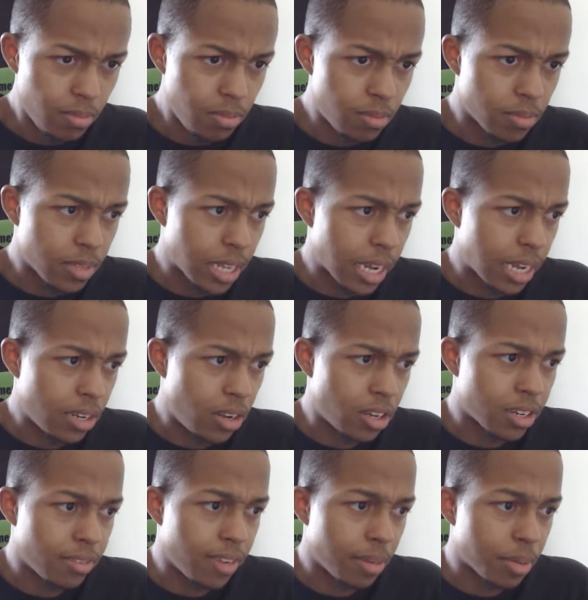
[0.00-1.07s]
How long
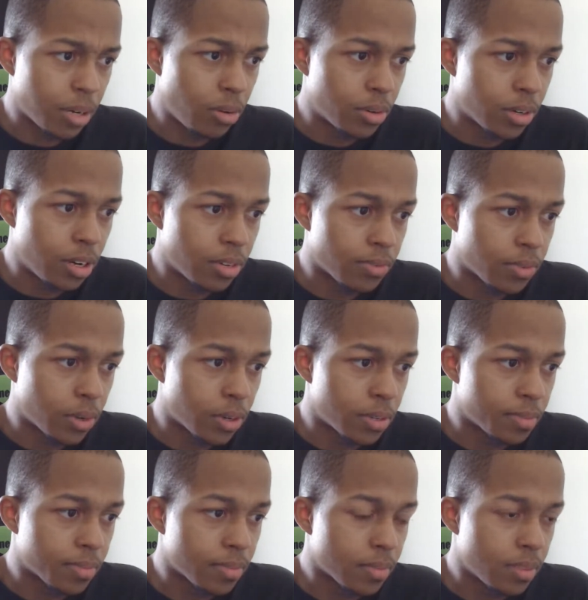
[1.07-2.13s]
have I been going on for?
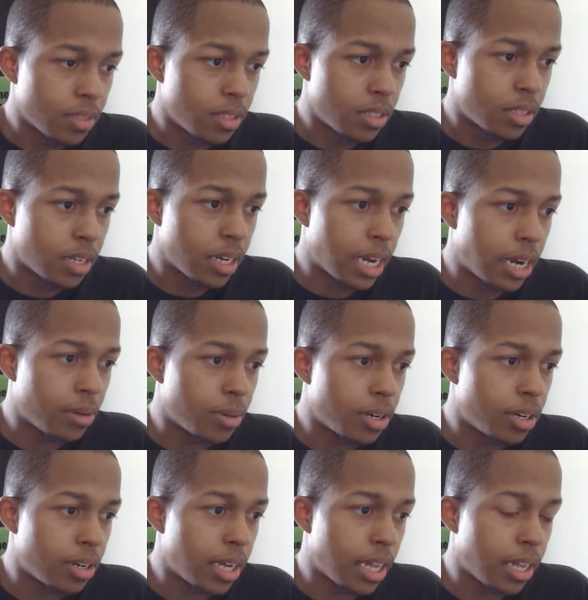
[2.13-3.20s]
An
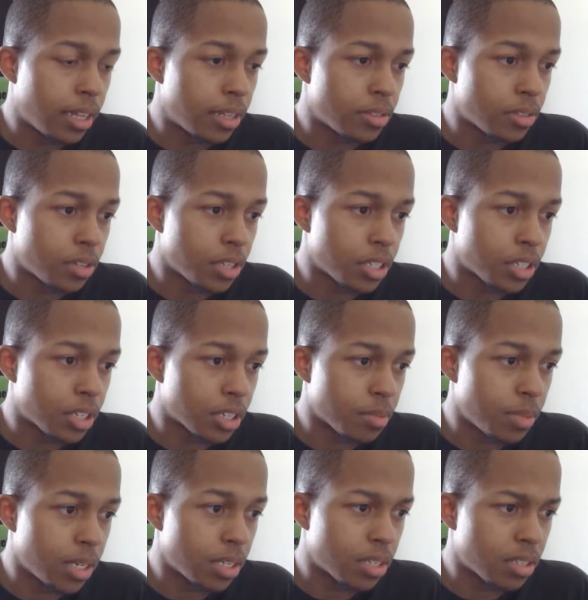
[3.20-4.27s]
hour and 36
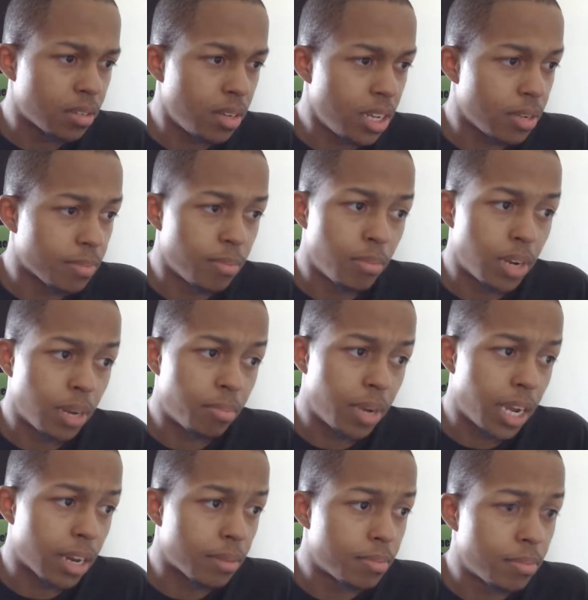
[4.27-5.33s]
minutes. Not
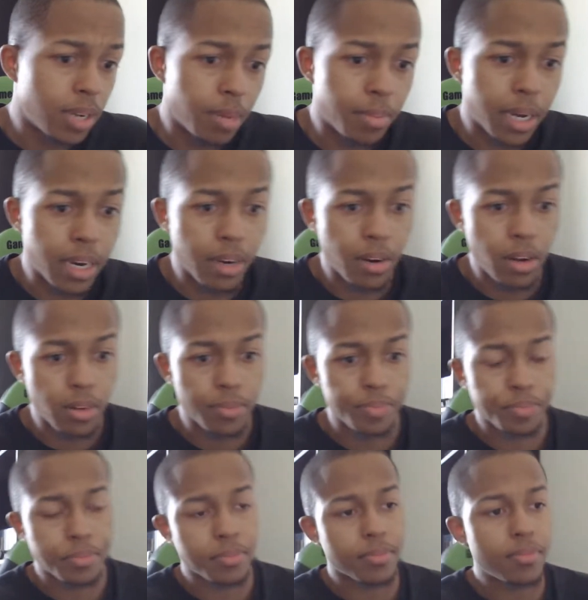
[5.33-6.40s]
bad. Not bad at all.
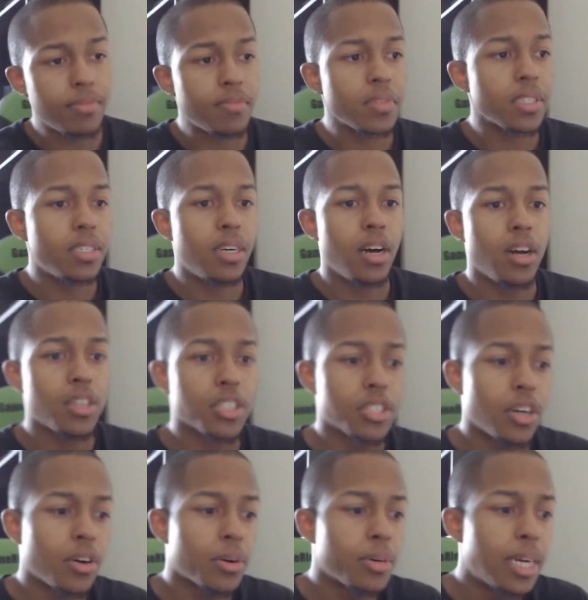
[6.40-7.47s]

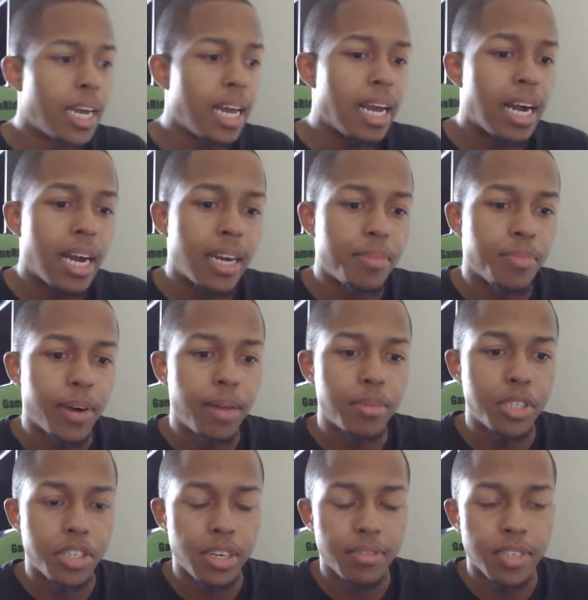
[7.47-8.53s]
Also, I probably
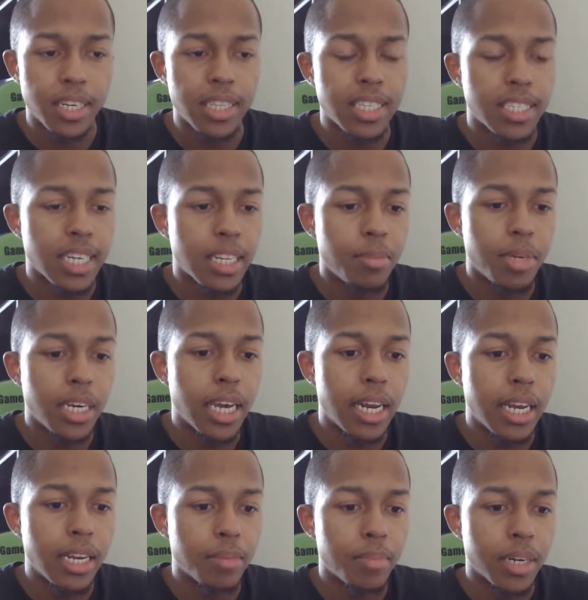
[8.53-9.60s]
should have said this at the
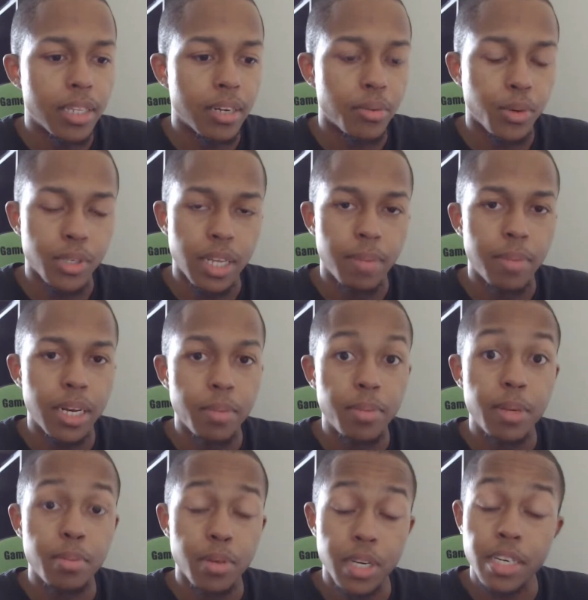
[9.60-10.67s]
beginning, but there weren't that many
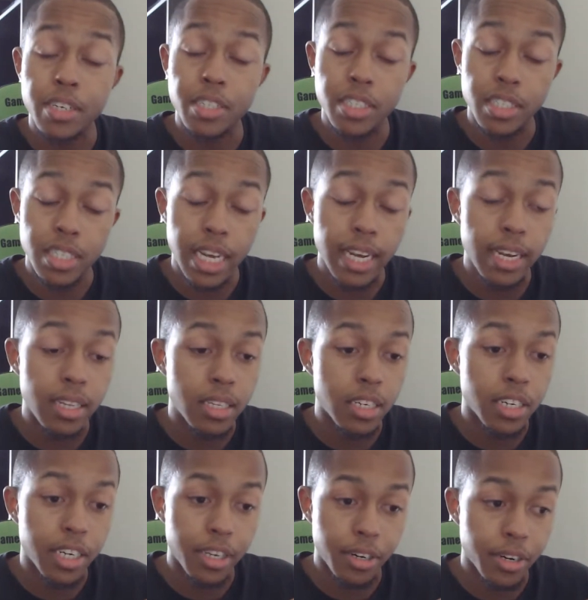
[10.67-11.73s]
people here to
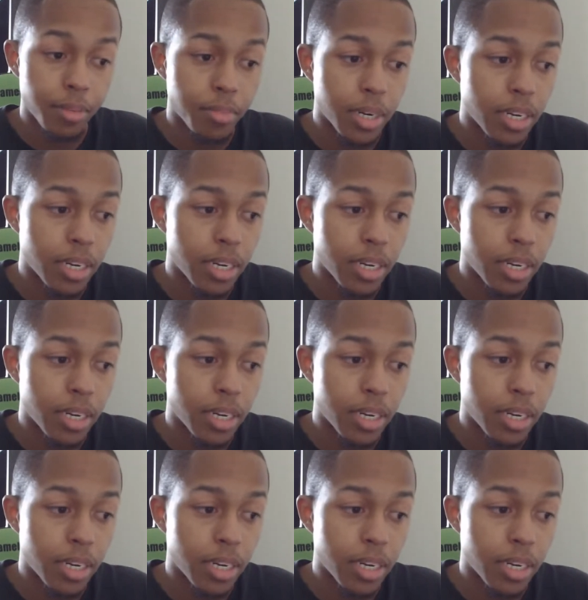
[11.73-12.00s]
hear it. But